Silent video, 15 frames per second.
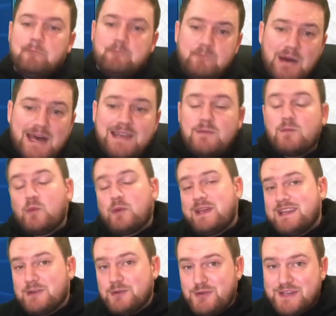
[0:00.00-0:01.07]
But we
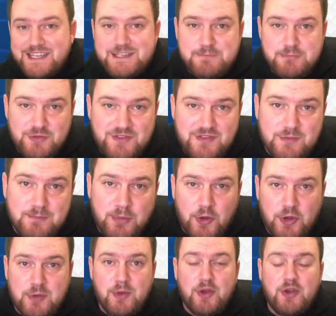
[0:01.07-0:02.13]
do need to put some
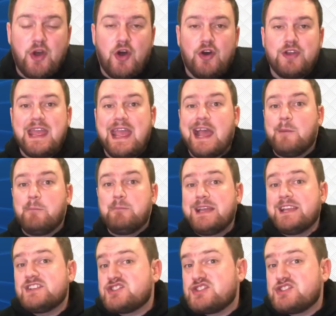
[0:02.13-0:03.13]
Pokemon on our bench.